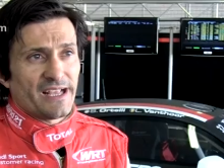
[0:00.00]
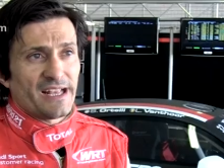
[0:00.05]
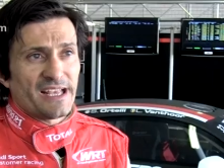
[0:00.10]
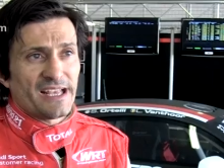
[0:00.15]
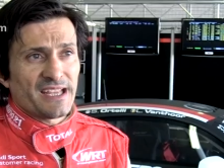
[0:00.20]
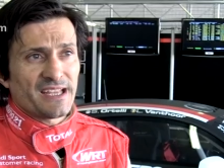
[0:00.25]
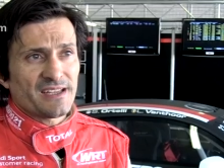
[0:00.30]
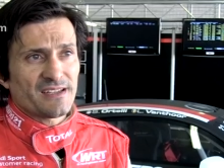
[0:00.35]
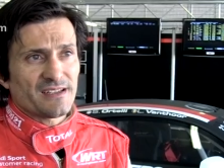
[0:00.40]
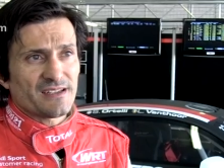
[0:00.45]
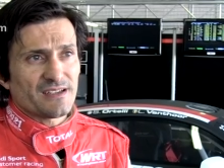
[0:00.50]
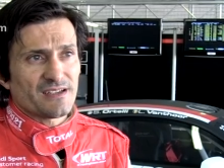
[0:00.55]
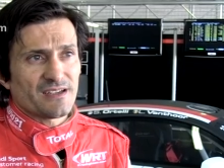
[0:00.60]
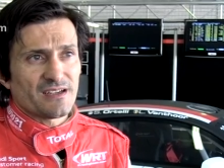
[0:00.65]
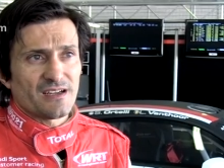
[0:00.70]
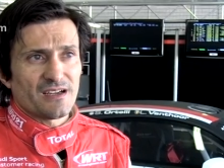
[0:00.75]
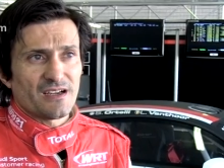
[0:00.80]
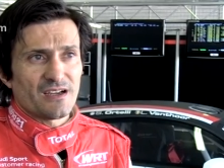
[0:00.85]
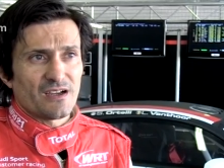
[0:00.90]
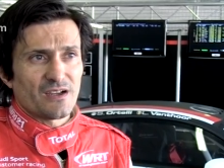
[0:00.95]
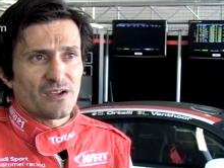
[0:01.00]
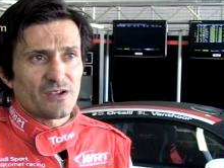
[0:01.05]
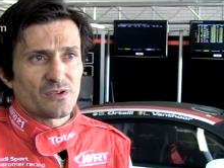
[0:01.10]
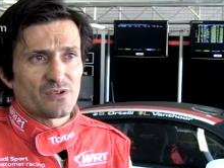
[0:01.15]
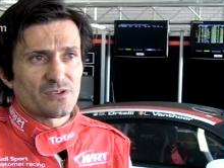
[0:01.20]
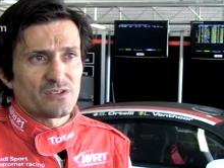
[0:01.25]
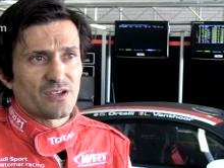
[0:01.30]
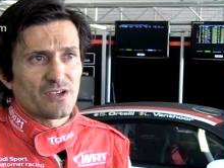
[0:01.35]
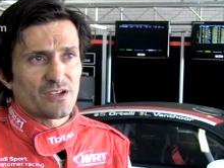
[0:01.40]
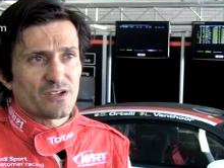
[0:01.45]
handling, uh,
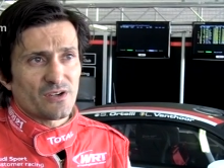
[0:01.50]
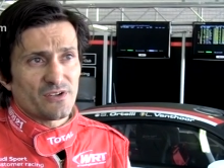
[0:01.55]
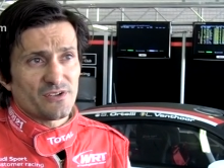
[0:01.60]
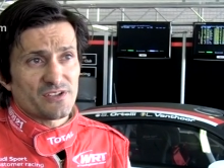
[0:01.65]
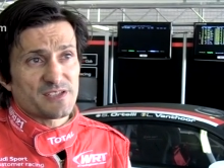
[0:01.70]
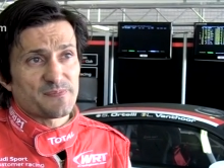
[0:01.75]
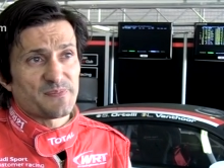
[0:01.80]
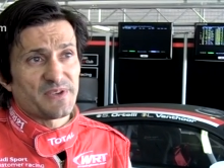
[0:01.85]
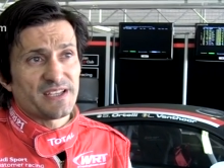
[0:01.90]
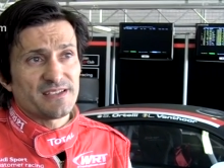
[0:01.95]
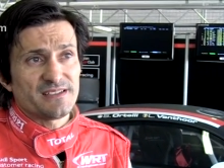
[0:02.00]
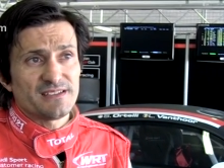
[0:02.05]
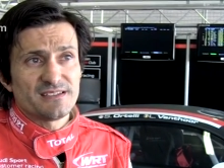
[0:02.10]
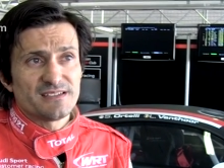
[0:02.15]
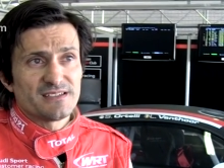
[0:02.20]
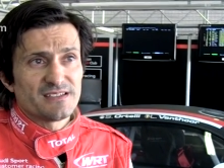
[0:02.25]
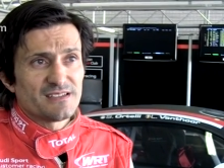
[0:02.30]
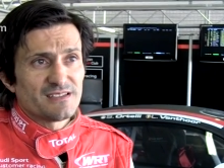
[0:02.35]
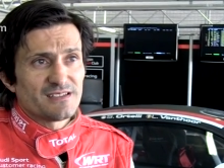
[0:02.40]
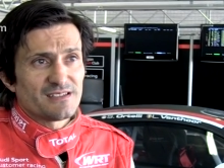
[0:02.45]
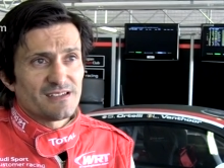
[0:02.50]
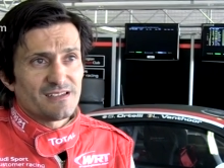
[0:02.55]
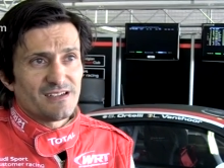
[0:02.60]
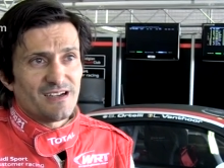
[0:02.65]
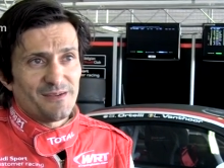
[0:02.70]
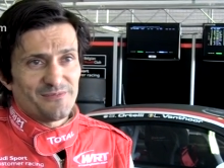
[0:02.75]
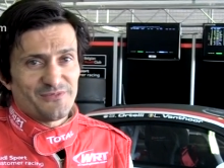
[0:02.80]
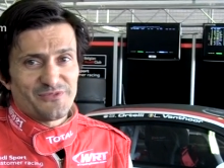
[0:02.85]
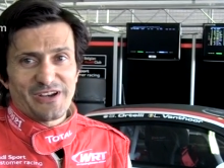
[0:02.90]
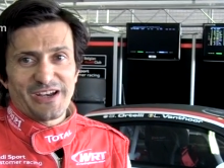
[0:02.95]
good uh, corner speed.
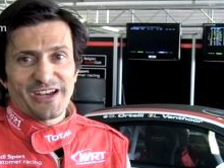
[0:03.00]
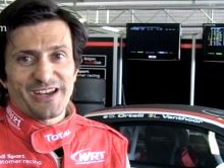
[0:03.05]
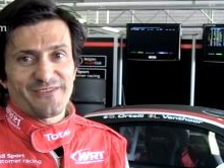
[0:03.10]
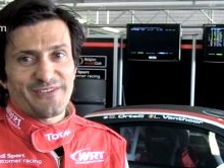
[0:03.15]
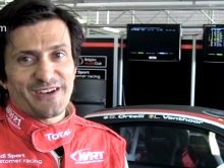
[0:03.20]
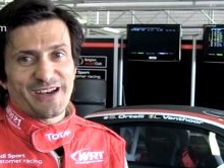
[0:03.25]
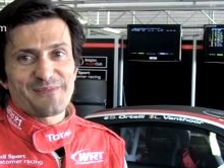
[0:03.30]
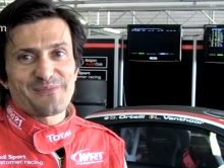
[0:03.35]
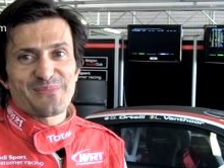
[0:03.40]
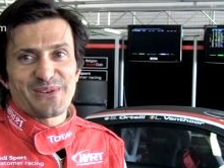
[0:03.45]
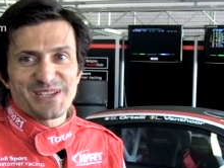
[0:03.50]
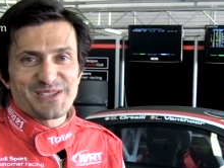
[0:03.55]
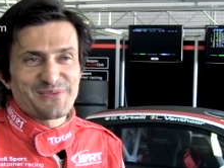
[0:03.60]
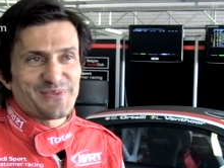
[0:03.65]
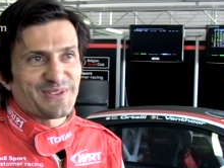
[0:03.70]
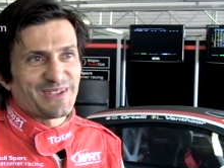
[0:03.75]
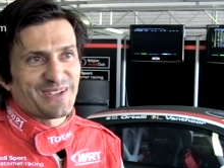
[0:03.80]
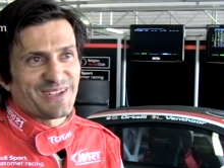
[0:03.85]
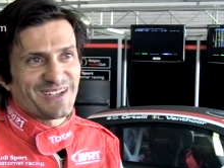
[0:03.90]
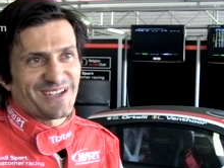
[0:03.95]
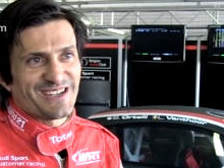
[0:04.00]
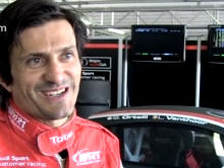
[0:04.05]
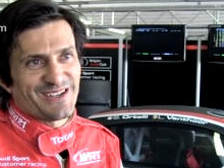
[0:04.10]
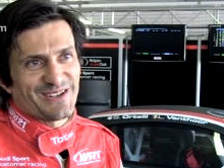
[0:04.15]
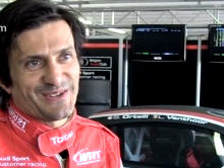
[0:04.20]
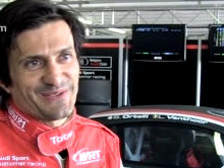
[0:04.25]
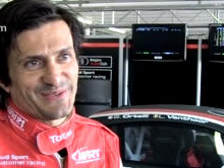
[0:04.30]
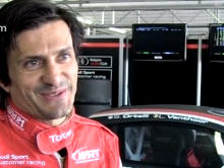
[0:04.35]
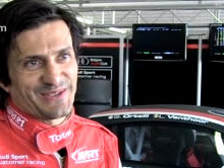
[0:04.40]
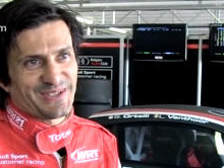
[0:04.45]
I'm very, very pleased with,
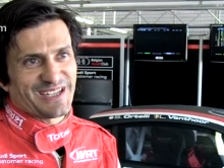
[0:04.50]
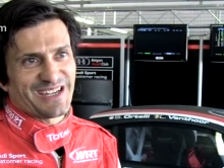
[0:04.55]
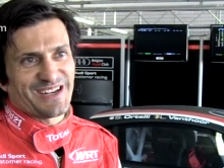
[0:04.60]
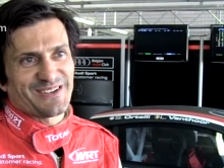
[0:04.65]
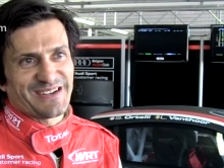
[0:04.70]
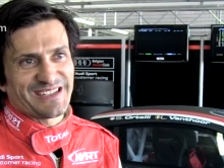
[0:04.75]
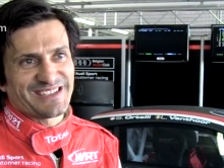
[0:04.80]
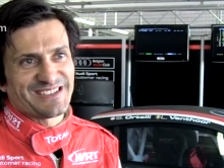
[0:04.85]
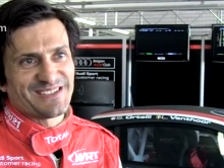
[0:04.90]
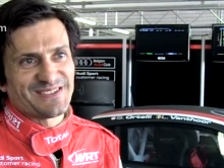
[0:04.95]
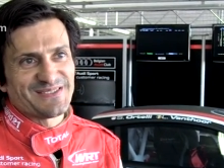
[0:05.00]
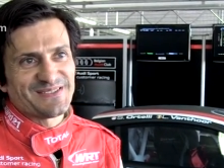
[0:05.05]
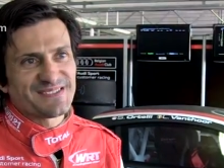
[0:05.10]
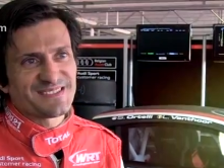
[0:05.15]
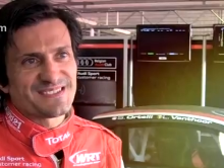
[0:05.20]
uh, with the car right now.